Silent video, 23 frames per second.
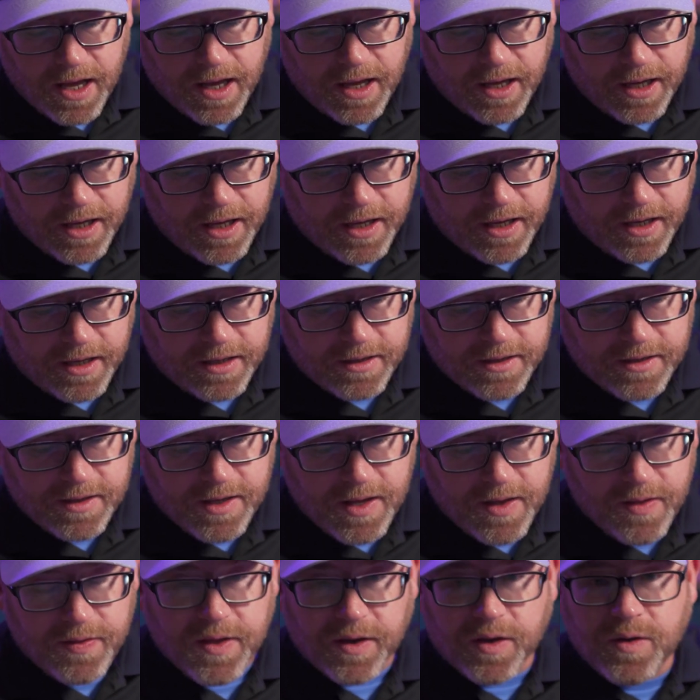
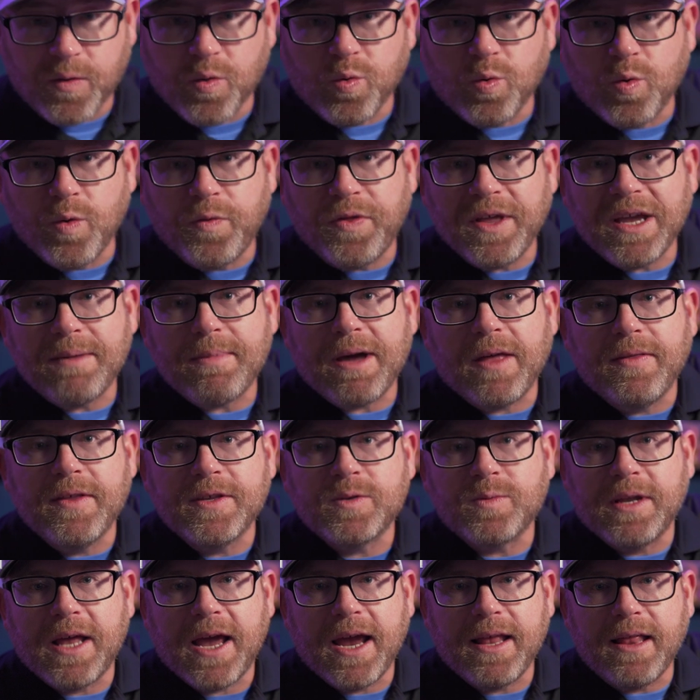The cool thing about
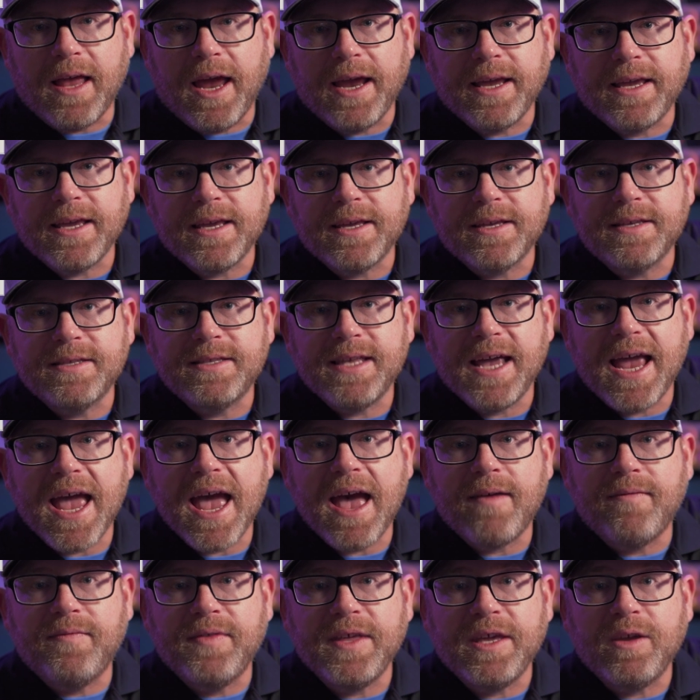this one I like is they
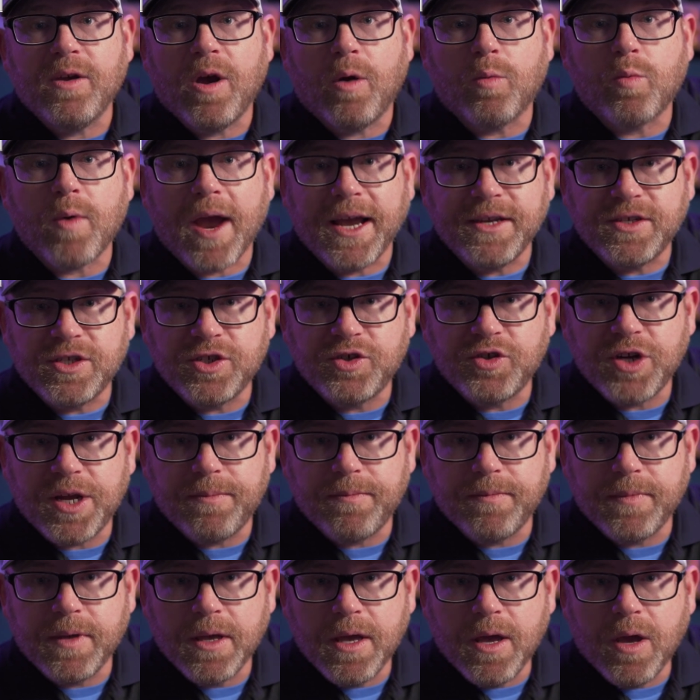have the Ryzen
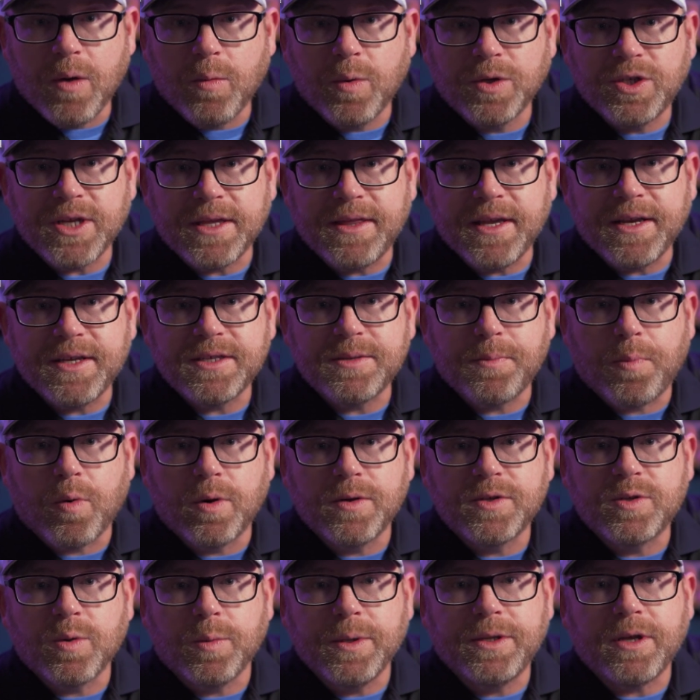chip, which I think is
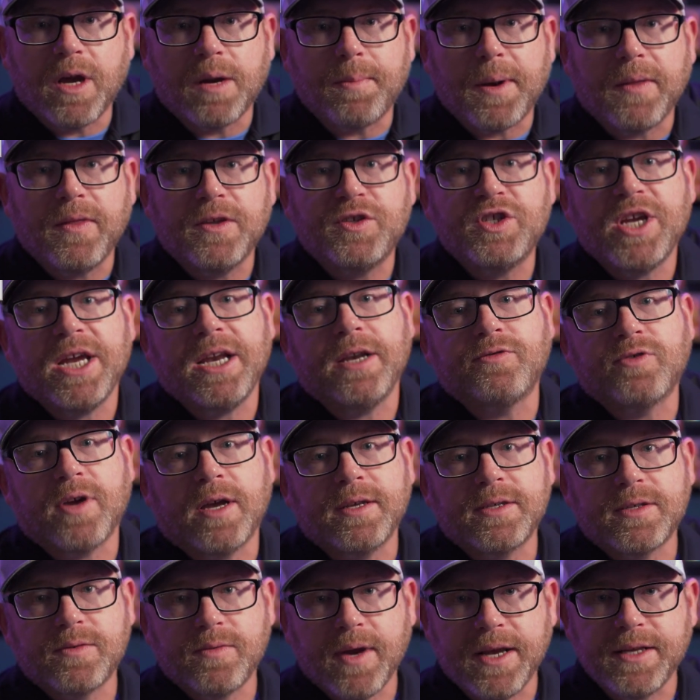important. So we talk about the chain of
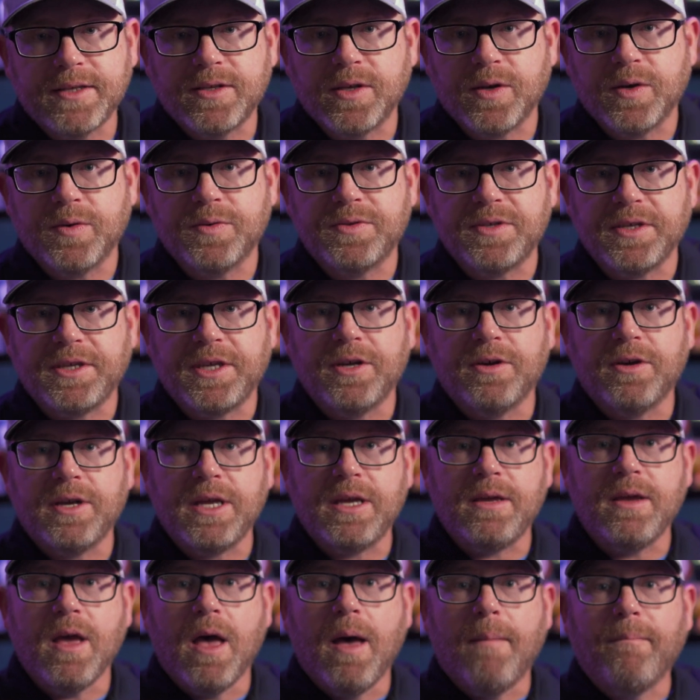trust, right? So
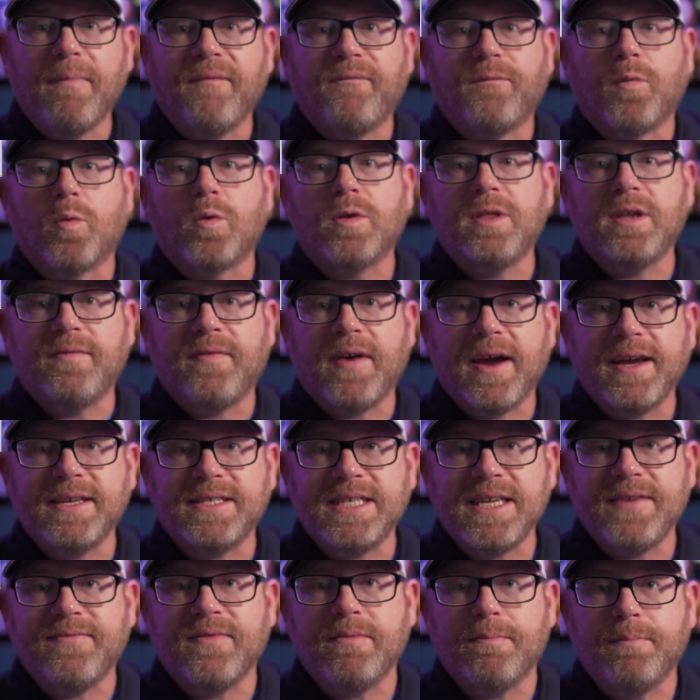security before the
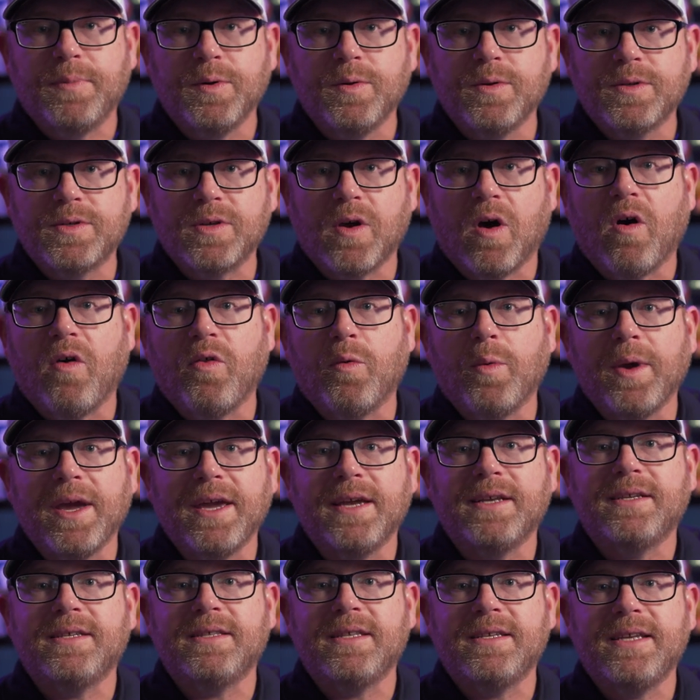device even boots all the way
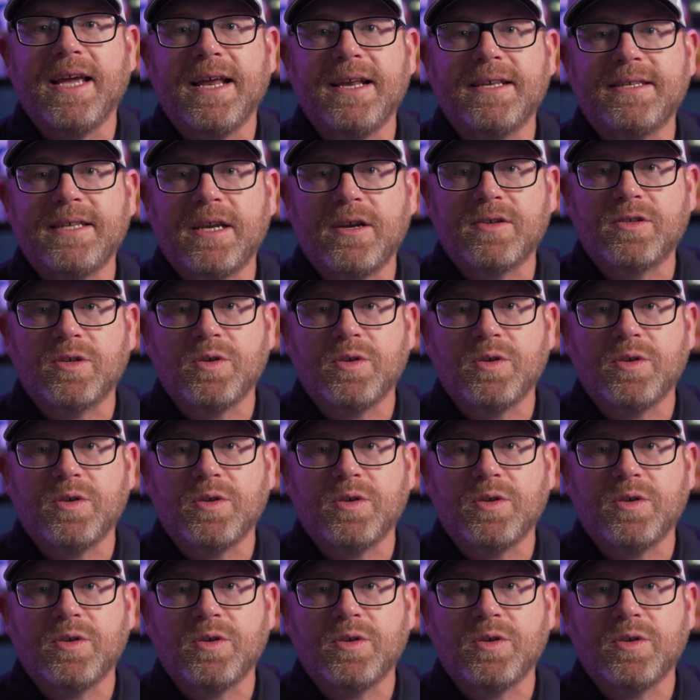into the data center.